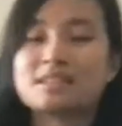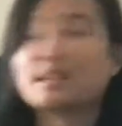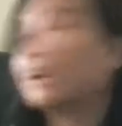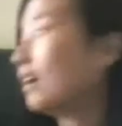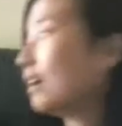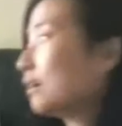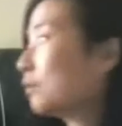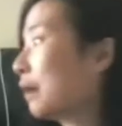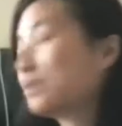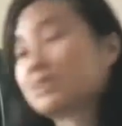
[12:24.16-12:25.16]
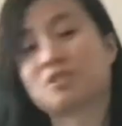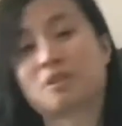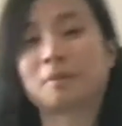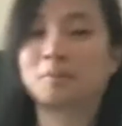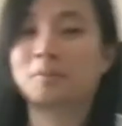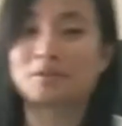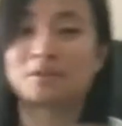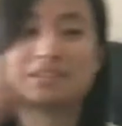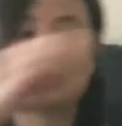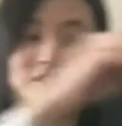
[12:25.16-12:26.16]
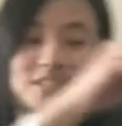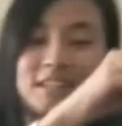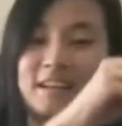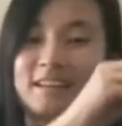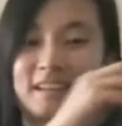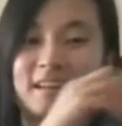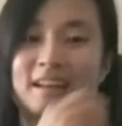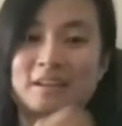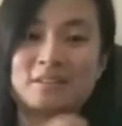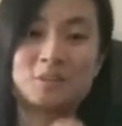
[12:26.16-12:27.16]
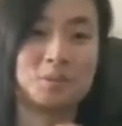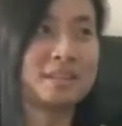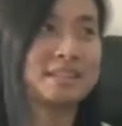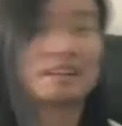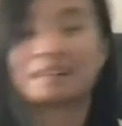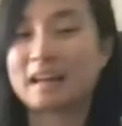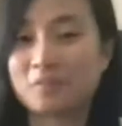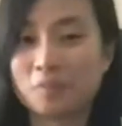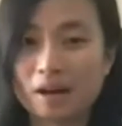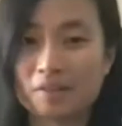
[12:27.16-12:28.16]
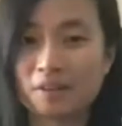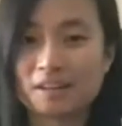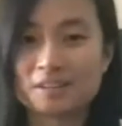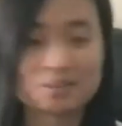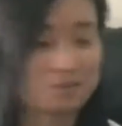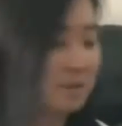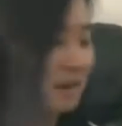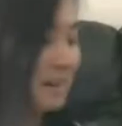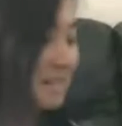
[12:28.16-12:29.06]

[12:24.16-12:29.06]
I wasn't sure about the weather conditions today and I don't exactly have Wi-Fi to show you guys